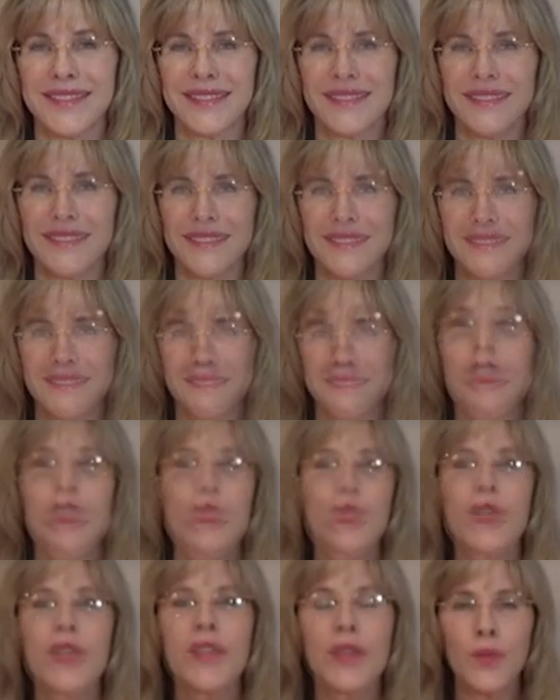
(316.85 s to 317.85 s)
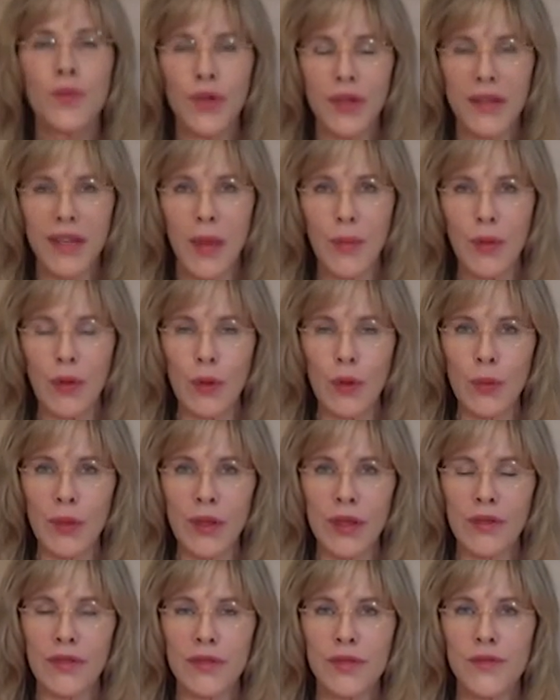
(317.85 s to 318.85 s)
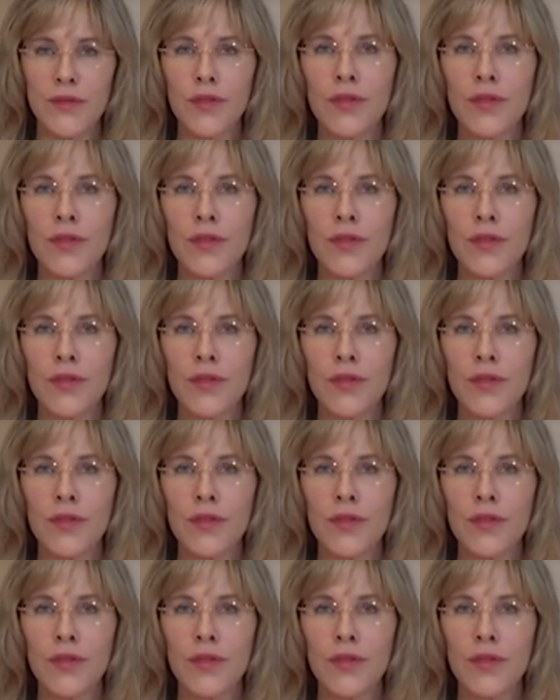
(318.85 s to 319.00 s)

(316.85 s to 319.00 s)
So what's a good rhythm with chemical peels?